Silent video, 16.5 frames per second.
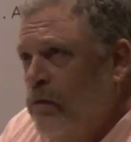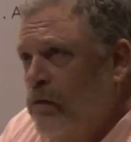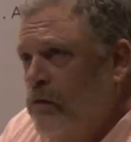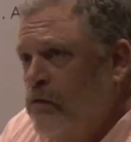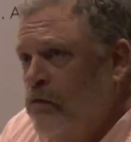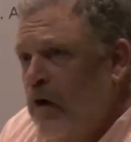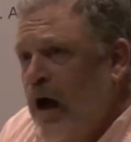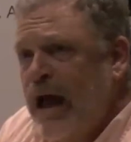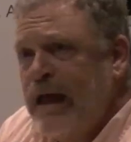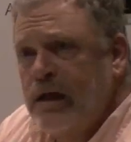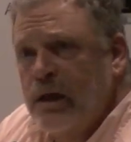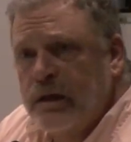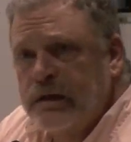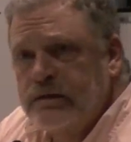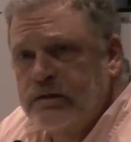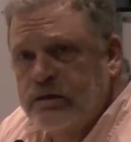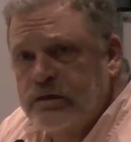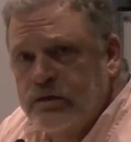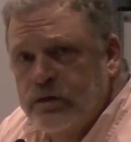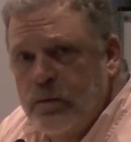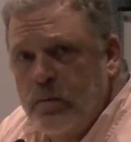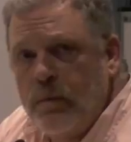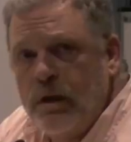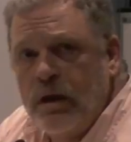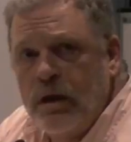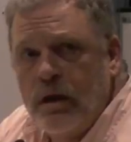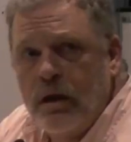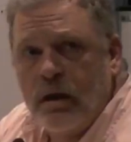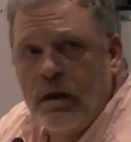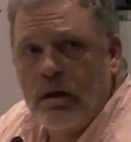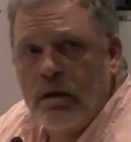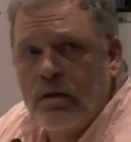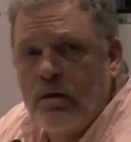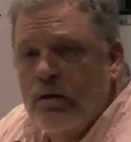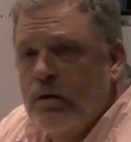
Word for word: violent to me